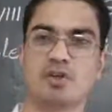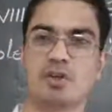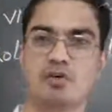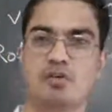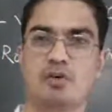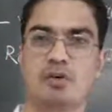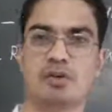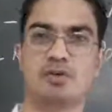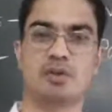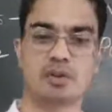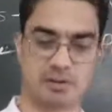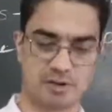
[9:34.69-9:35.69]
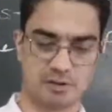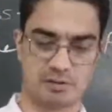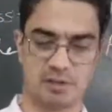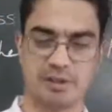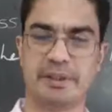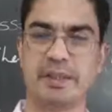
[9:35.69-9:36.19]
The fourth
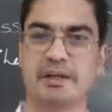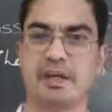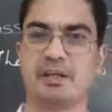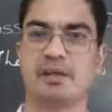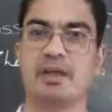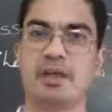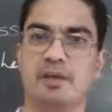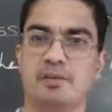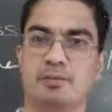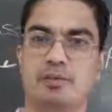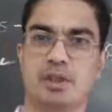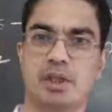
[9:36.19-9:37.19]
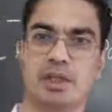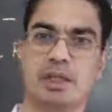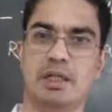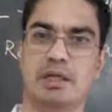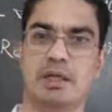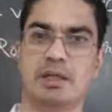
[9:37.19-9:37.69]
word, directly.
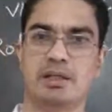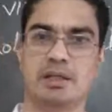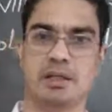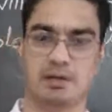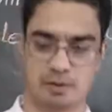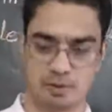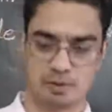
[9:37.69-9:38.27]
Directly.